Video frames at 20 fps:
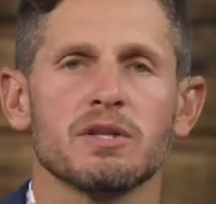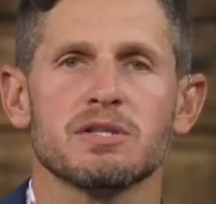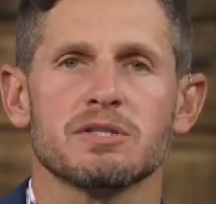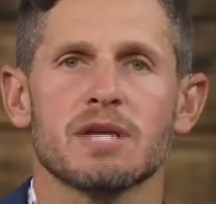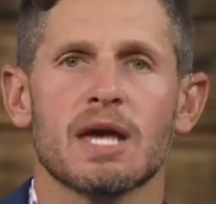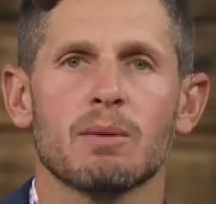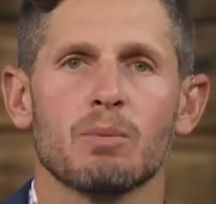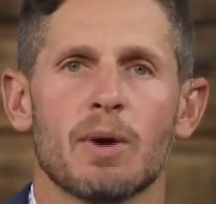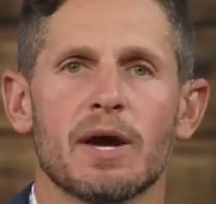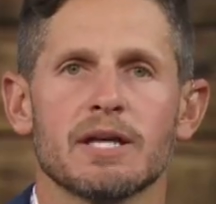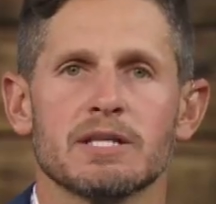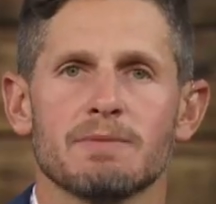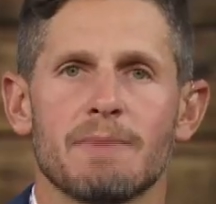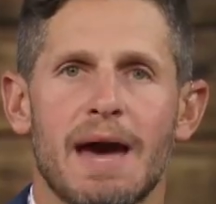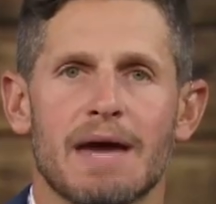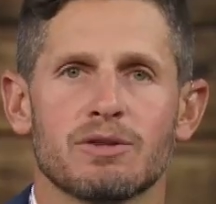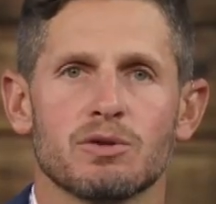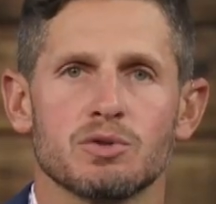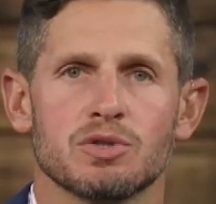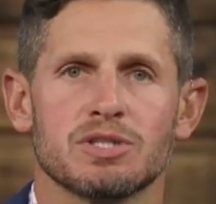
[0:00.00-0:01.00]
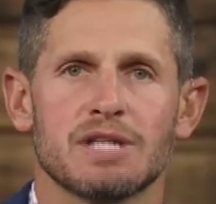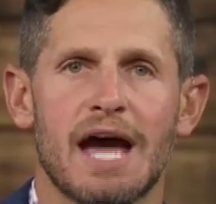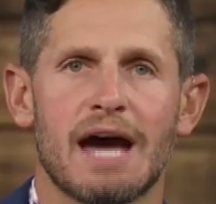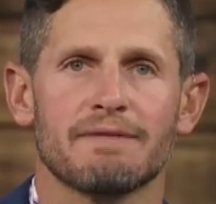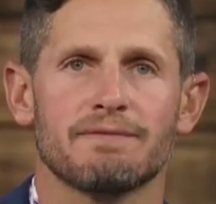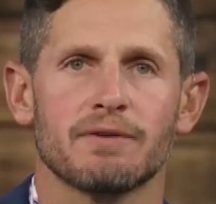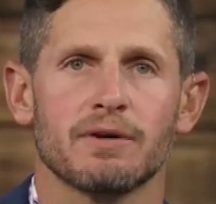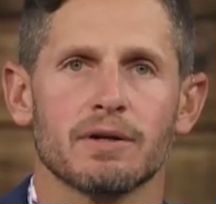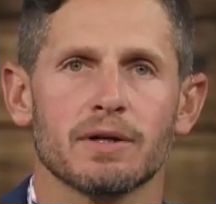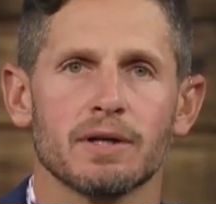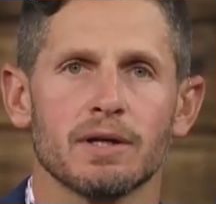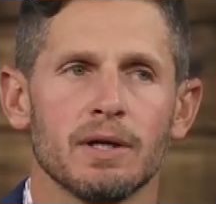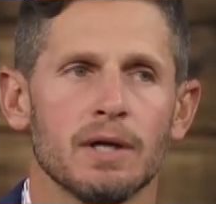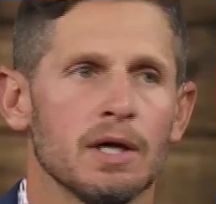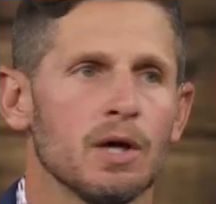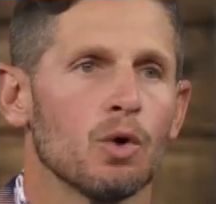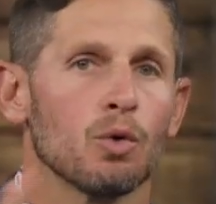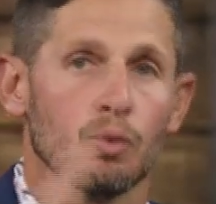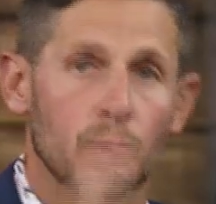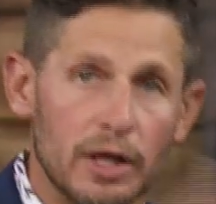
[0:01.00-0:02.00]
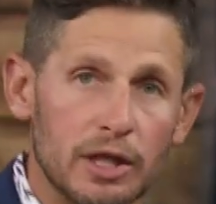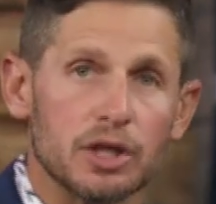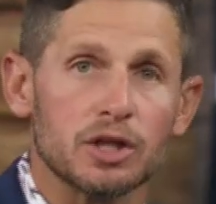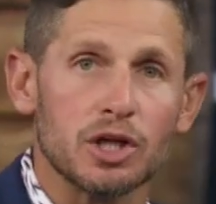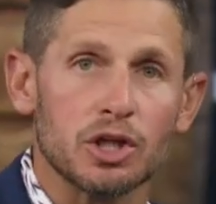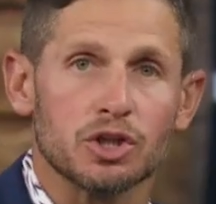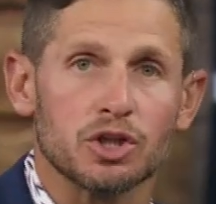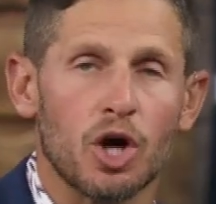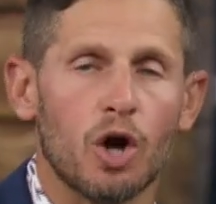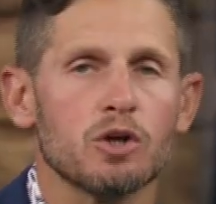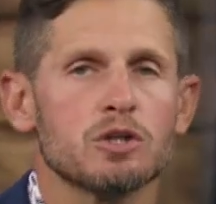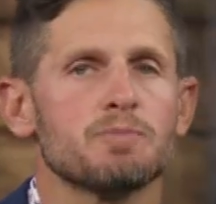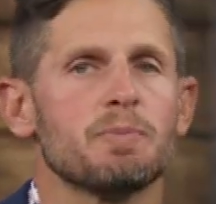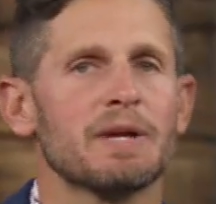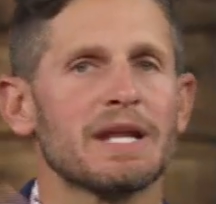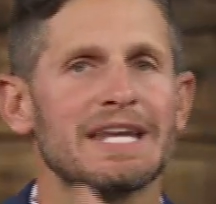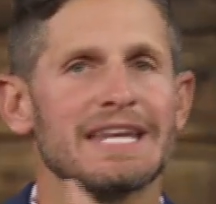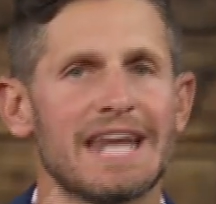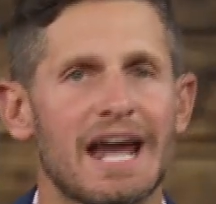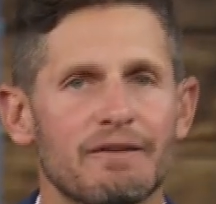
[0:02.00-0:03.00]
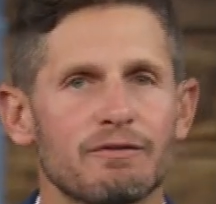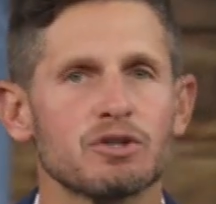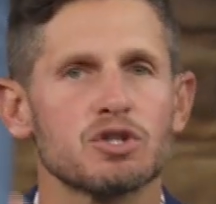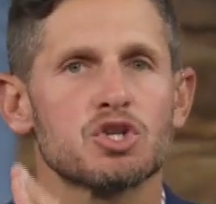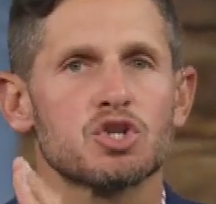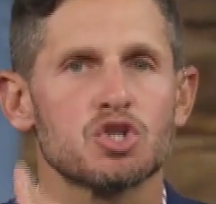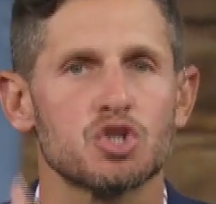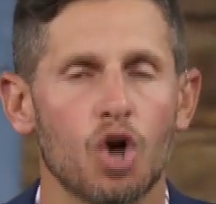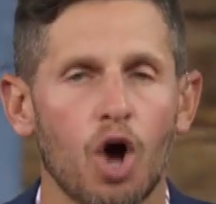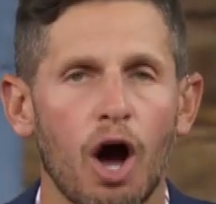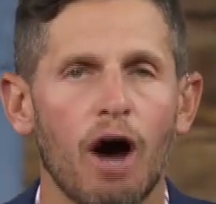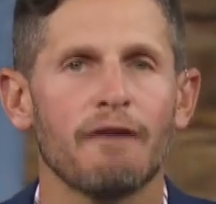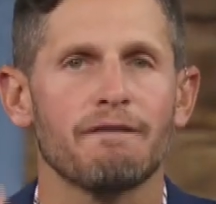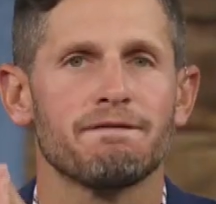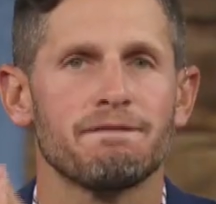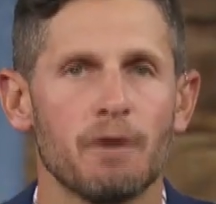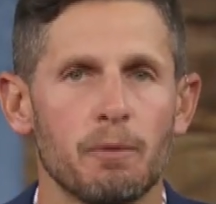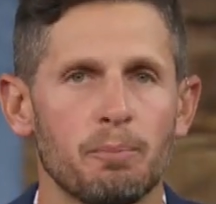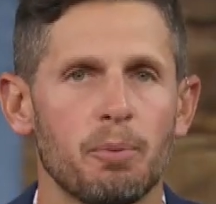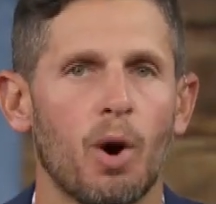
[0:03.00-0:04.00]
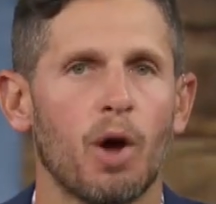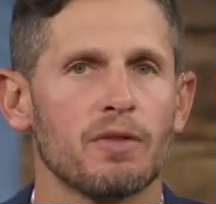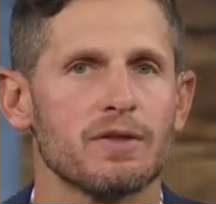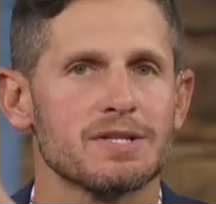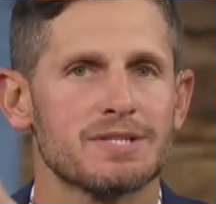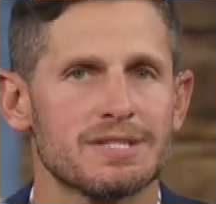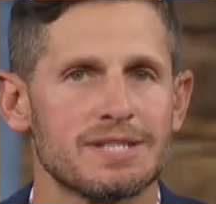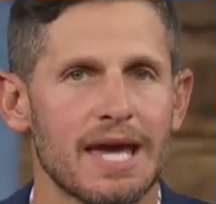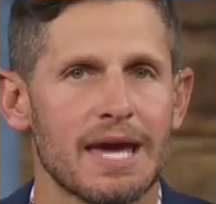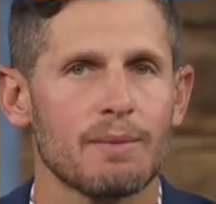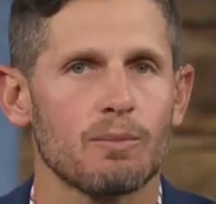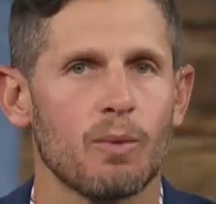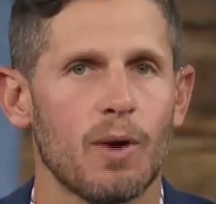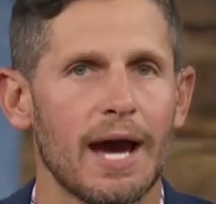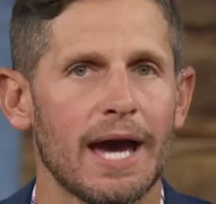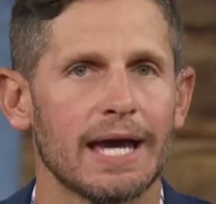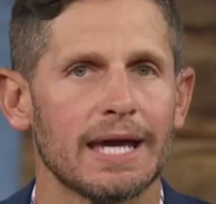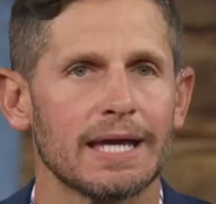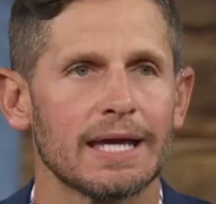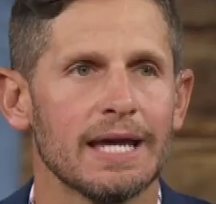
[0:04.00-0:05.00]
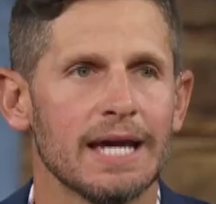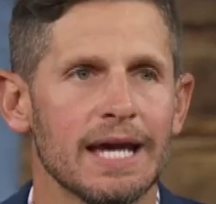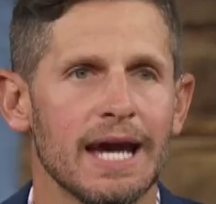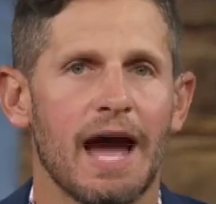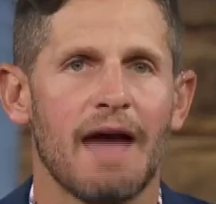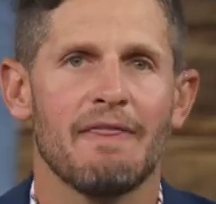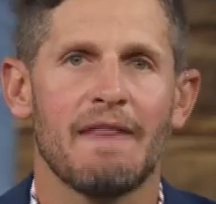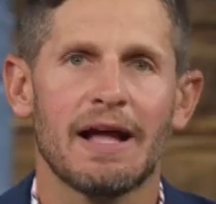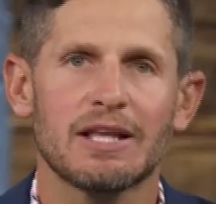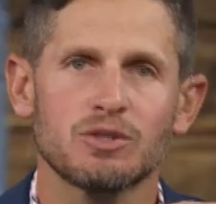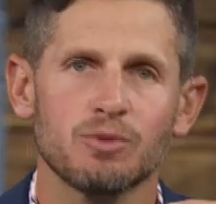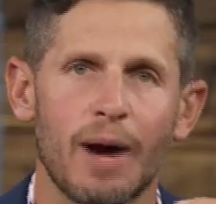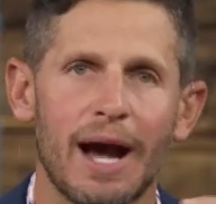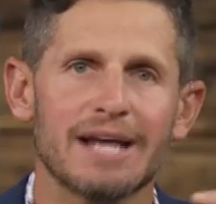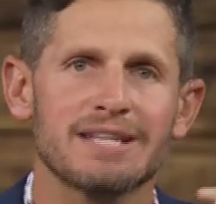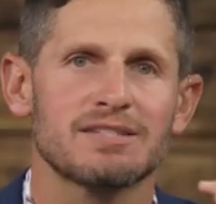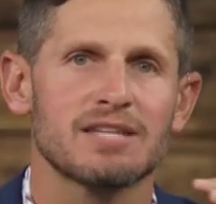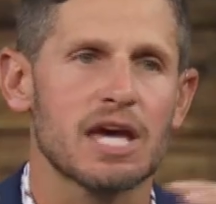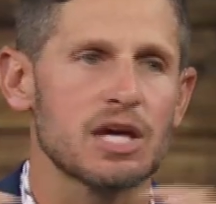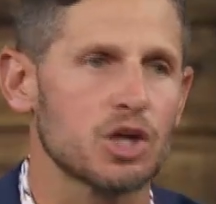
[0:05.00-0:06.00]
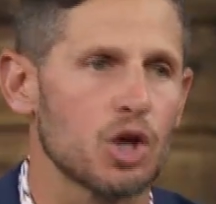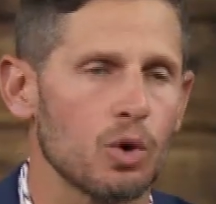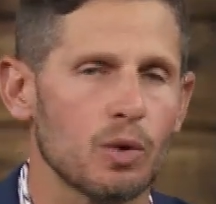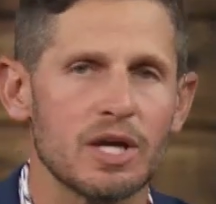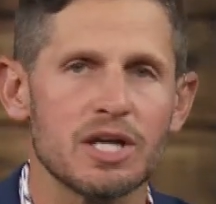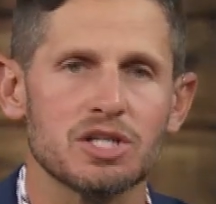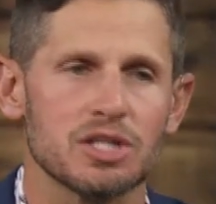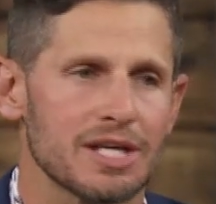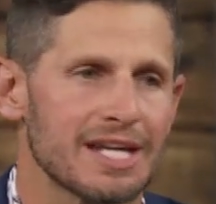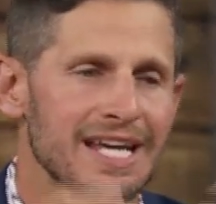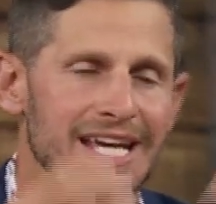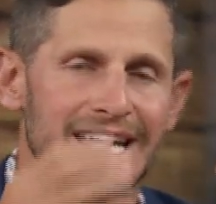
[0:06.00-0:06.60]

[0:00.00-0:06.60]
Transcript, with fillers: the same way as Matthew Stafford. Really good coach, but he never saw football the same way. And that's why I say cohesion.